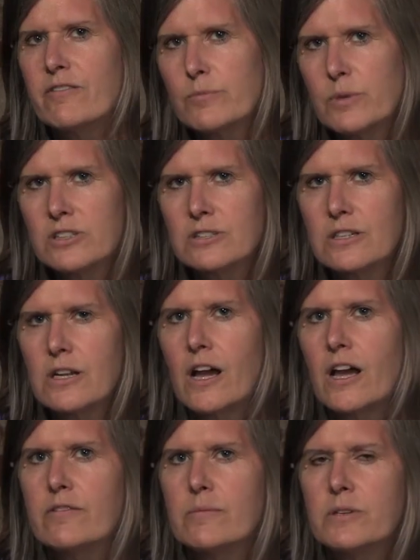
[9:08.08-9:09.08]
having mentioned
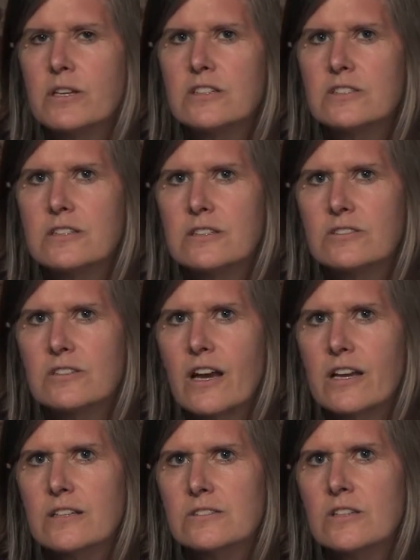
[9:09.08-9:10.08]
I have a PhD in
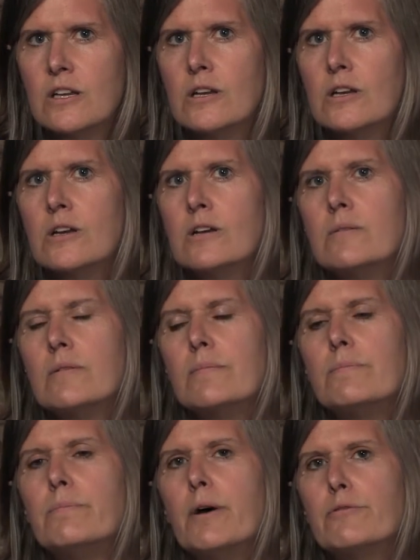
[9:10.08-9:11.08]
science.
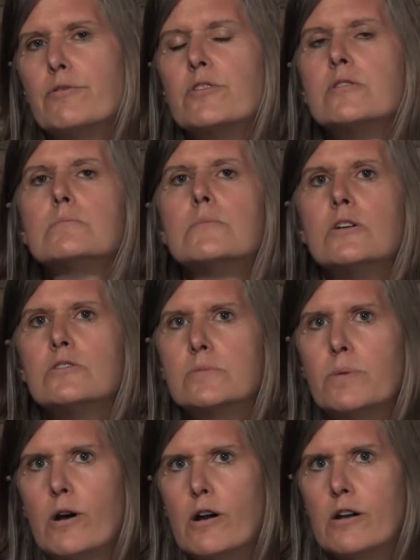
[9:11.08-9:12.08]
But for the
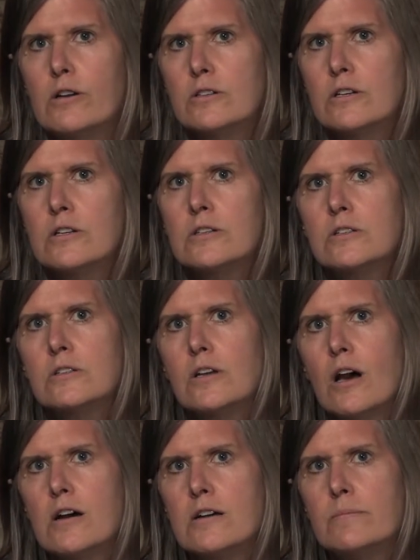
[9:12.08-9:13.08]
most part,
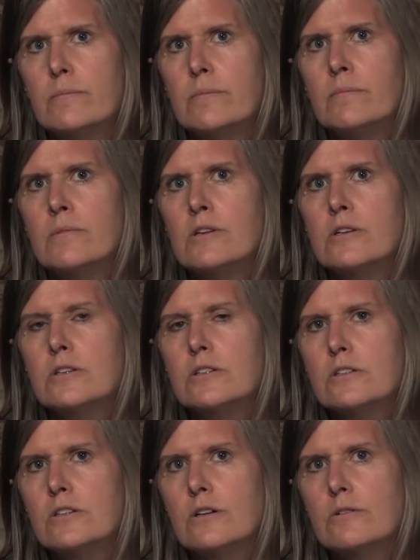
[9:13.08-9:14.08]
um,
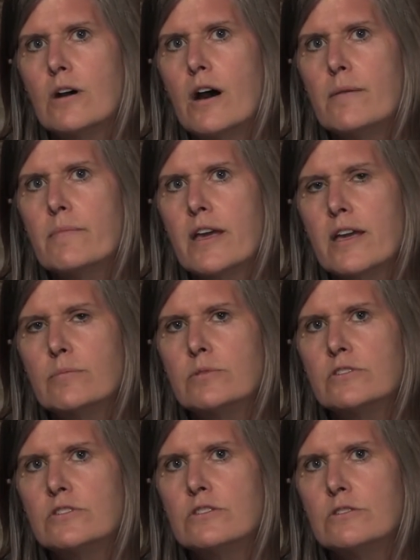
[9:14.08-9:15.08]
you know, I'm
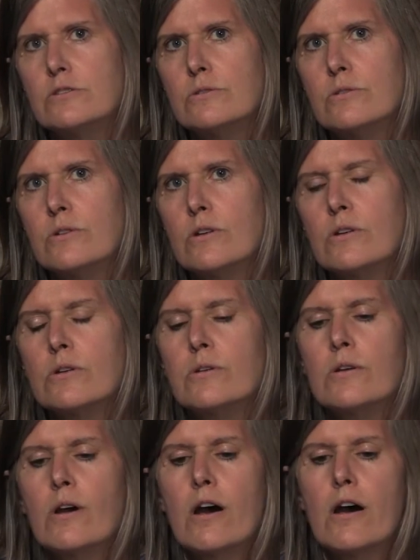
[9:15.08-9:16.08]
able to
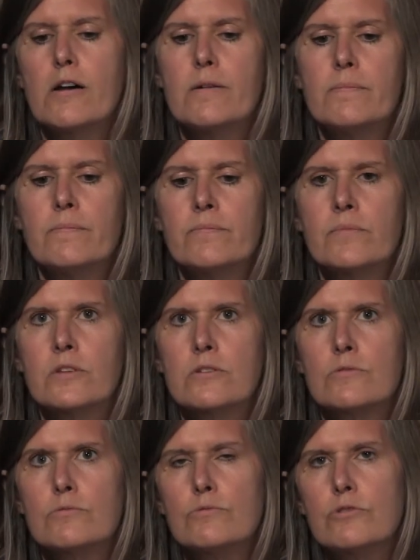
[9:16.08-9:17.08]
um,
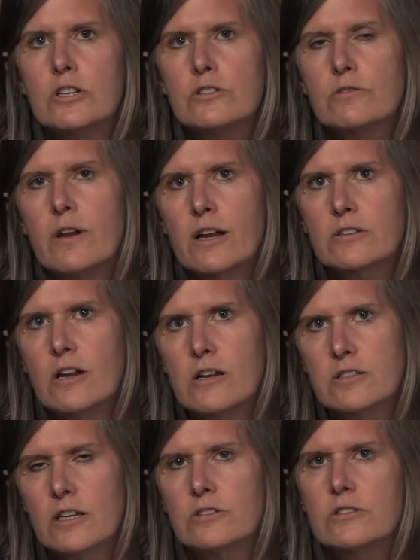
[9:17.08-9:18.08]
redirect our
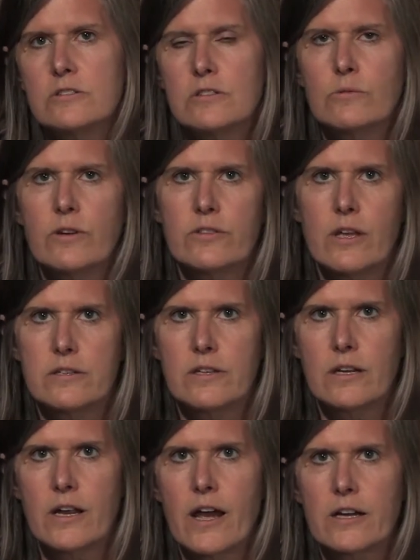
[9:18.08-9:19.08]
attention to what that
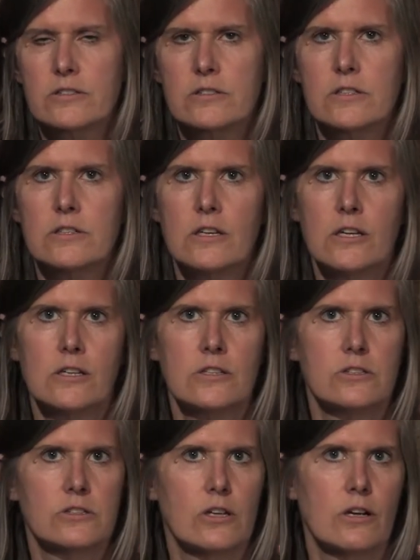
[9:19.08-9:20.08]
data actually
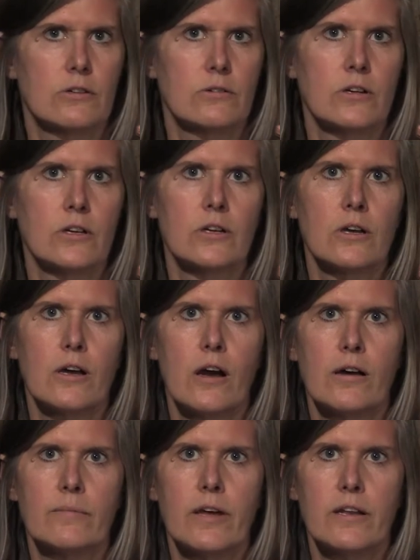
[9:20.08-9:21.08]
show.
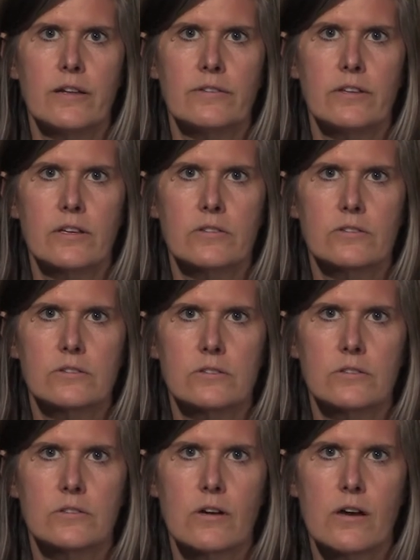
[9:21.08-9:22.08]
Um, and I think
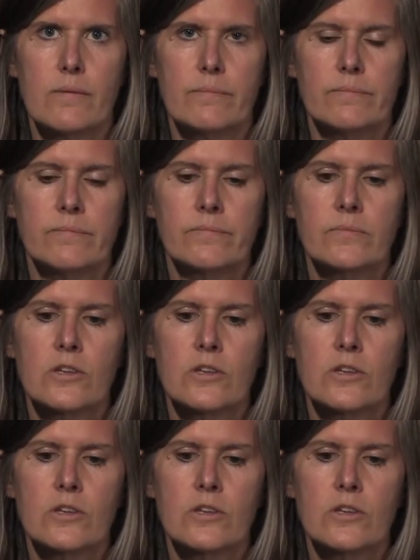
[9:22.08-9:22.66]
um,